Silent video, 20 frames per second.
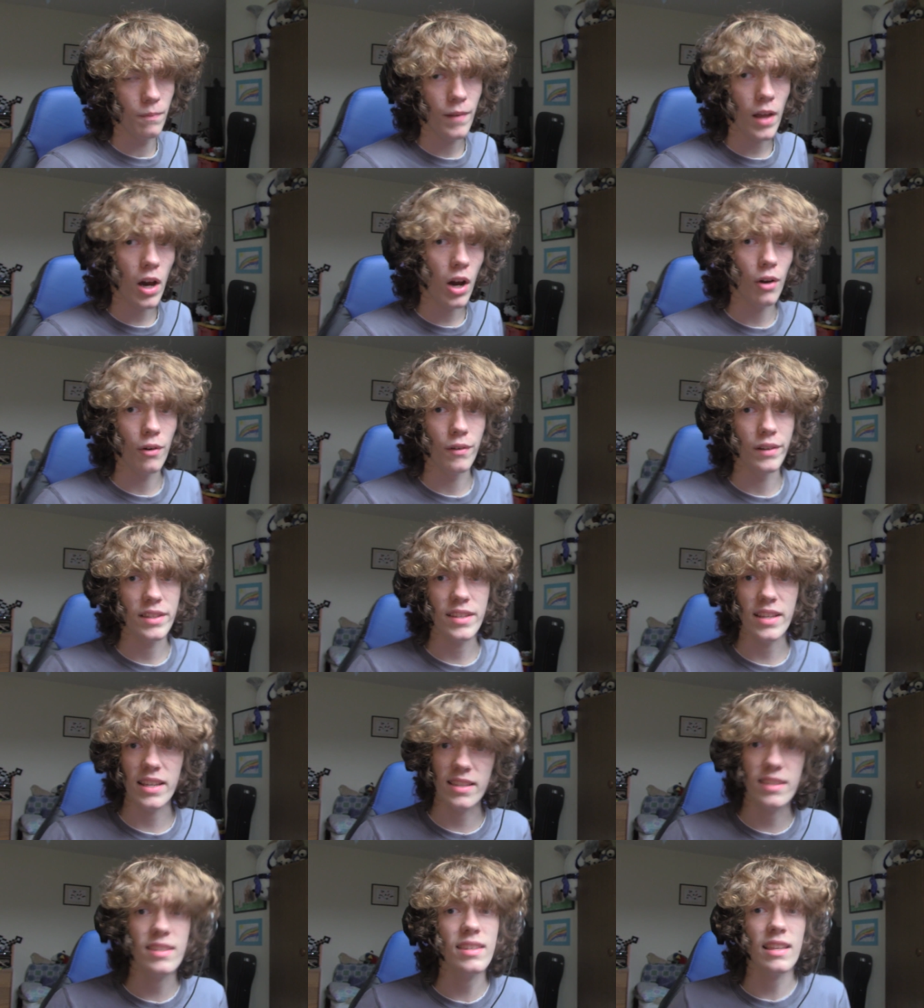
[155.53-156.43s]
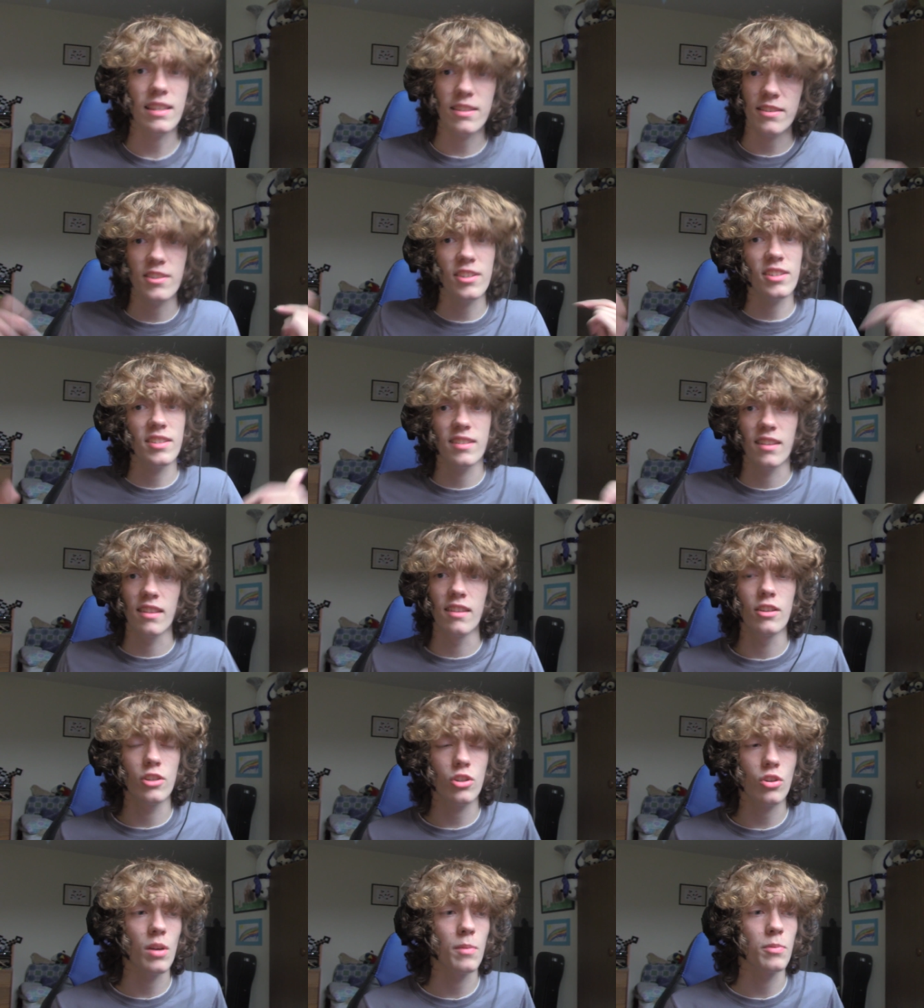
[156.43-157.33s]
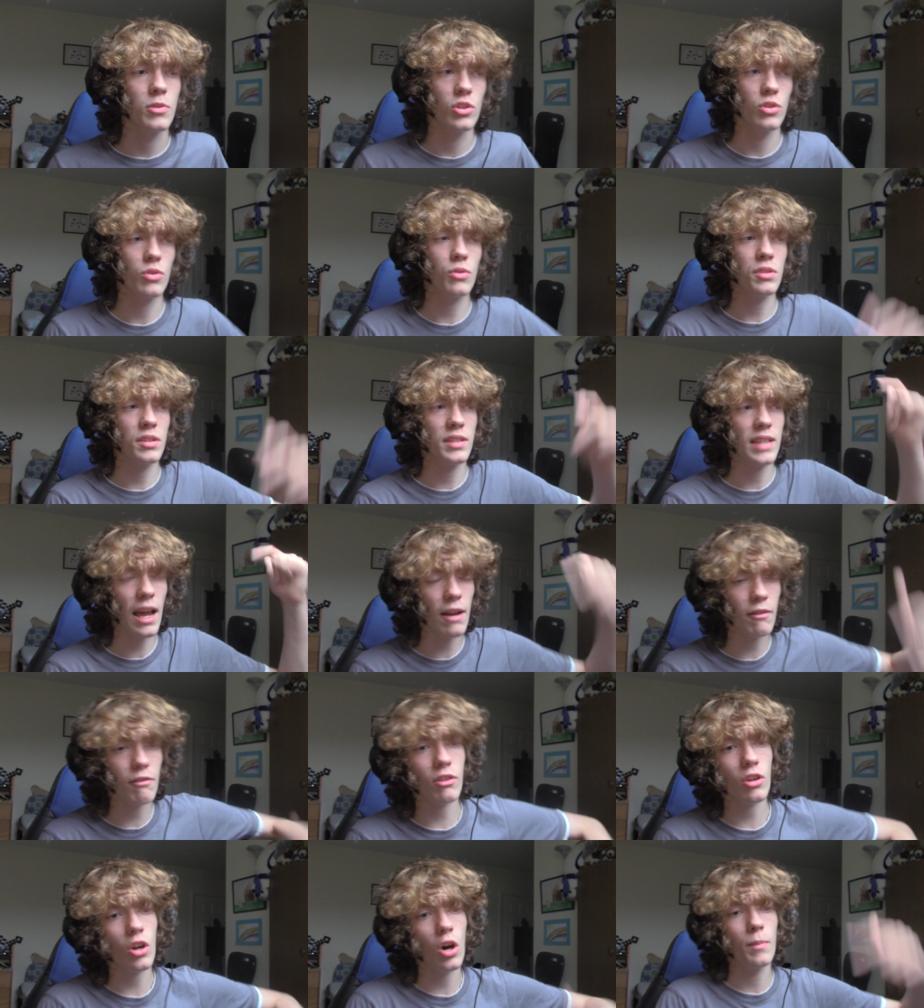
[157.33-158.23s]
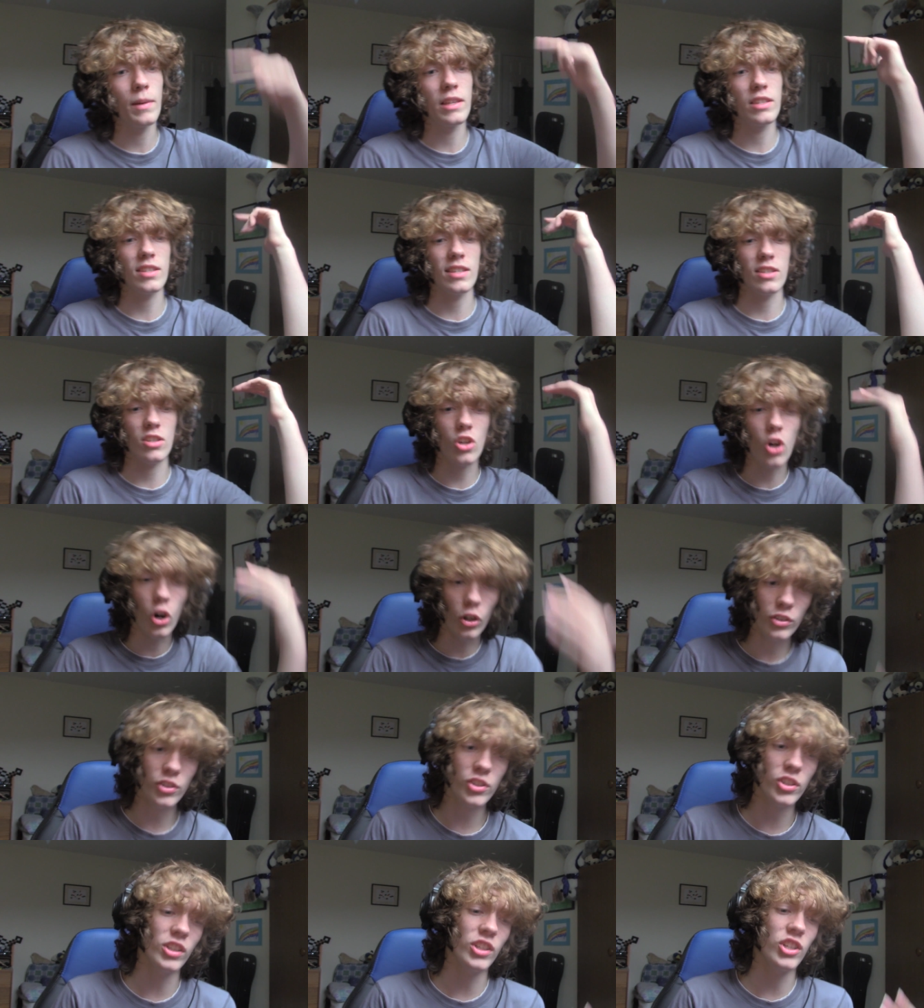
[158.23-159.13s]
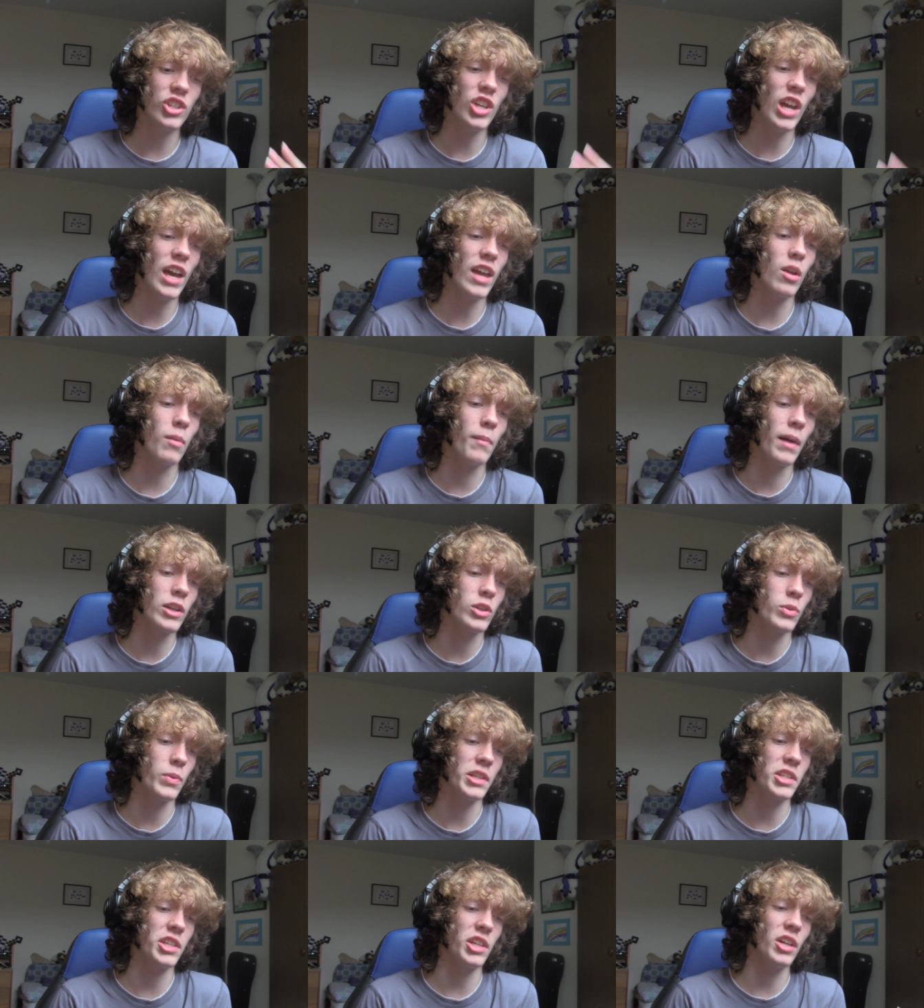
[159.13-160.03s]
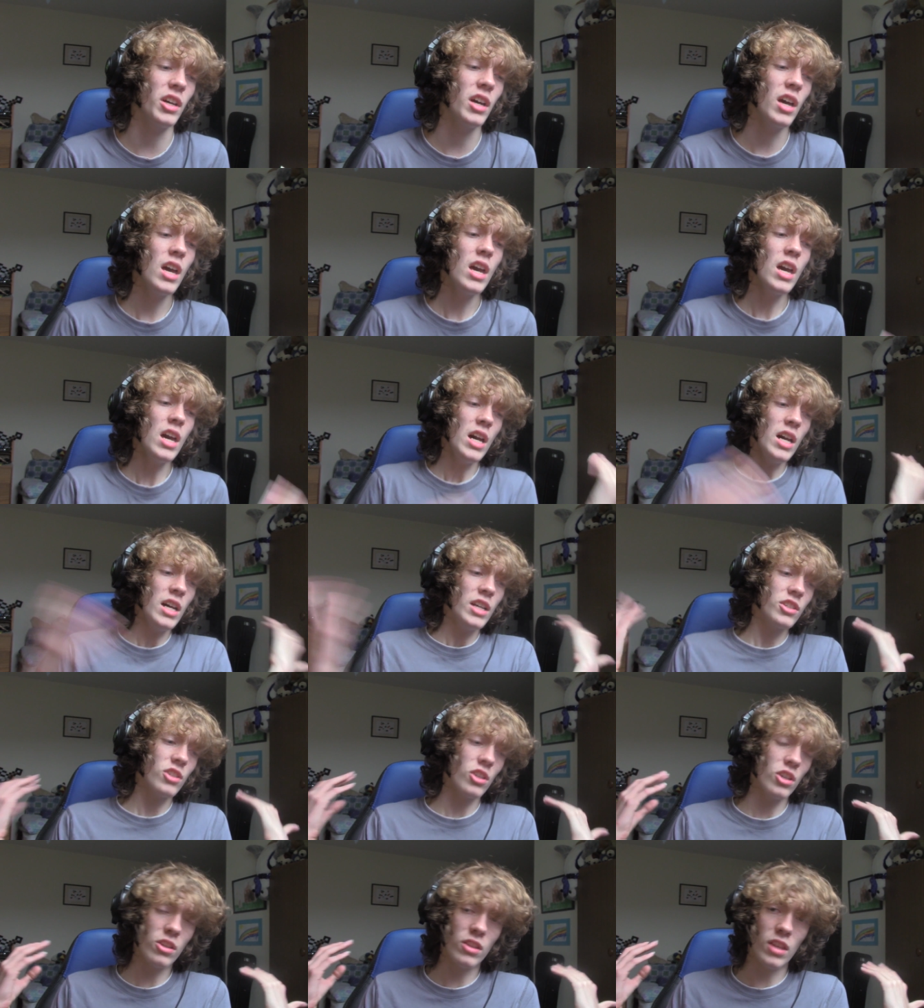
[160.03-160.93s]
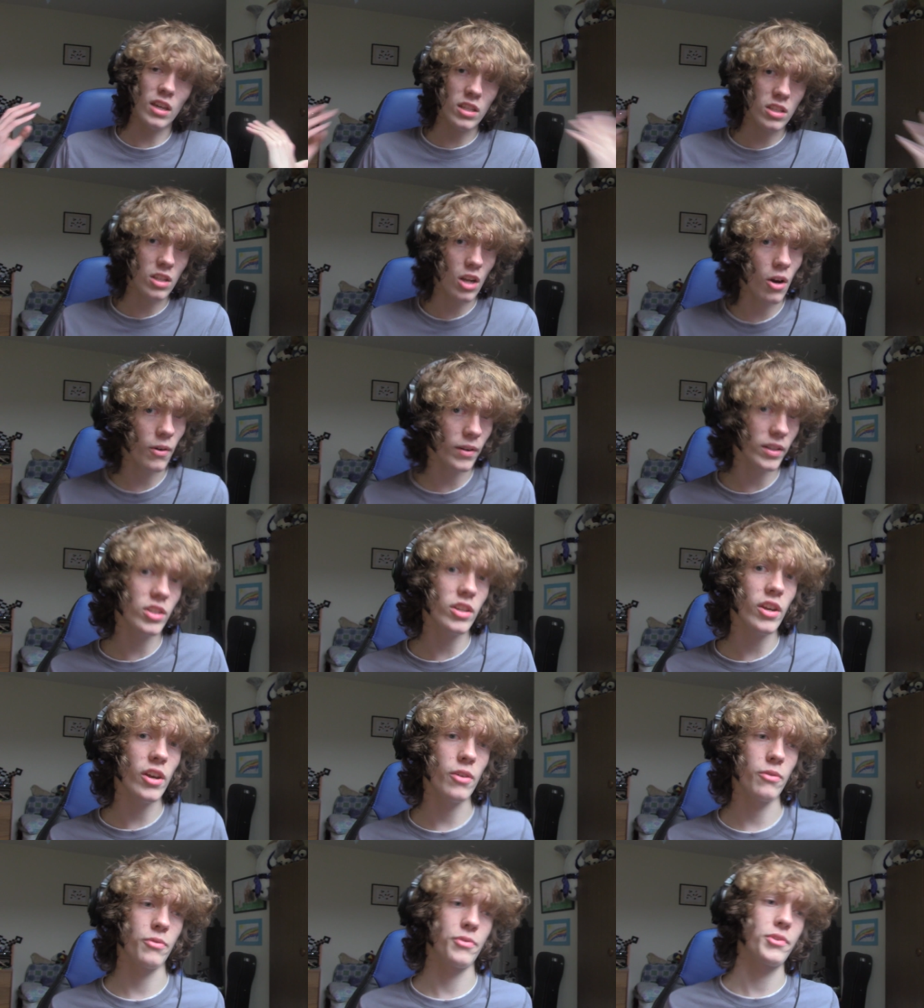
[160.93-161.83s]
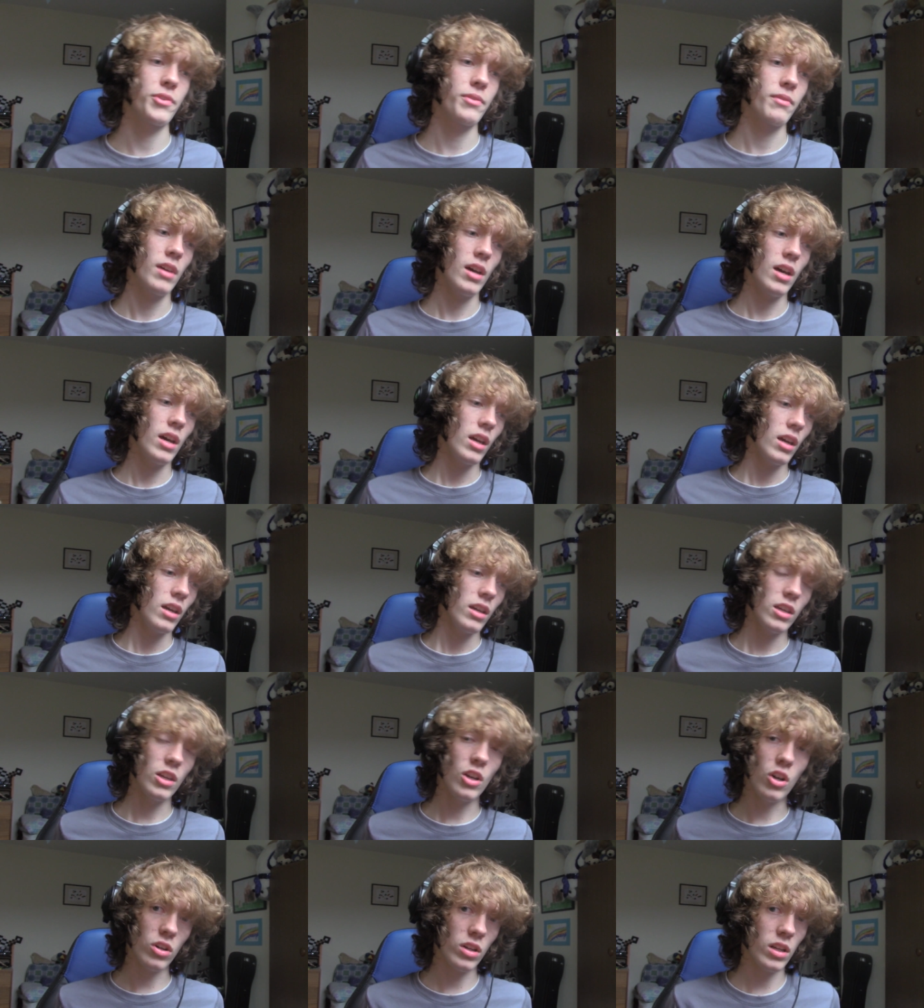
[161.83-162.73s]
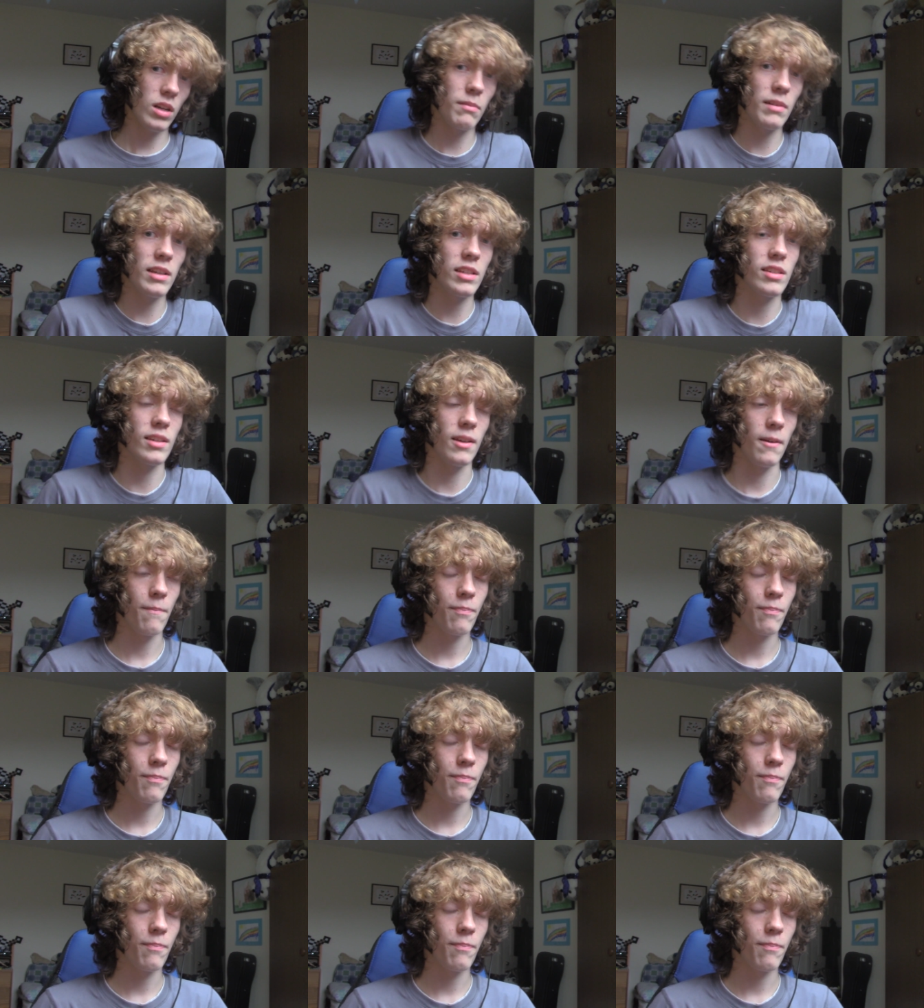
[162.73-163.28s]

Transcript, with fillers: No, it's it's it's just in the description. It's also down in the comments. It's constantly shared on my Twitter, so there's no excuse. You're not gonna miss it.